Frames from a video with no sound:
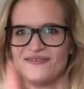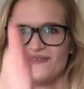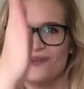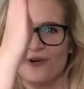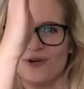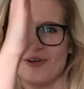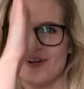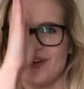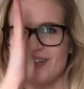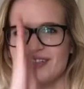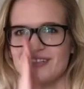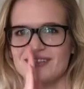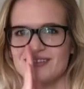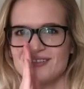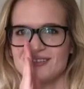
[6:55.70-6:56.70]
forward
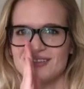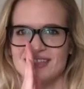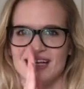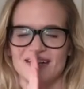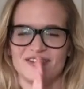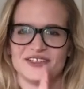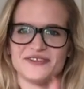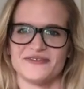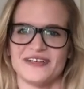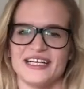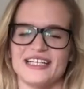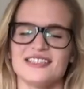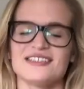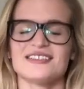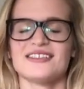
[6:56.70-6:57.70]
and down your
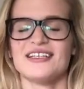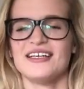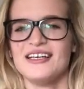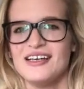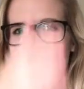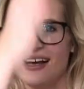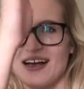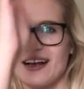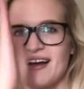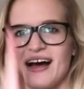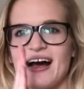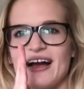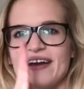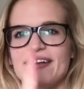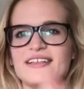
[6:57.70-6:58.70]
face. A
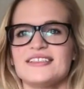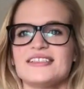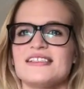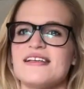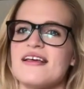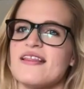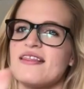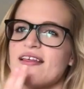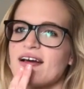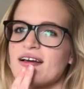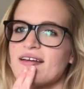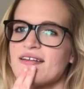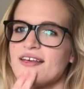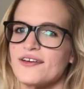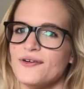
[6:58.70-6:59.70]
goddess, the
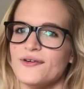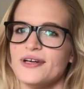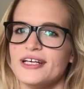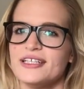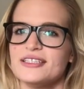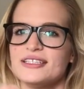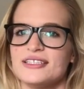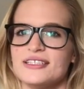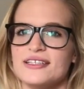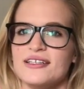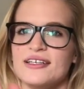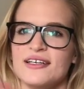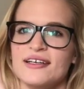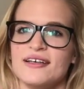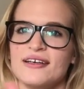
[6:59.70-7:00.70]
cutest.
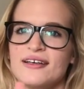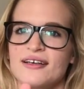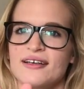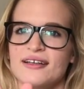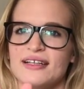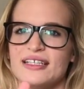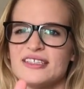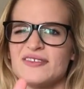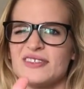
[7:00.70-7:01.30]
That's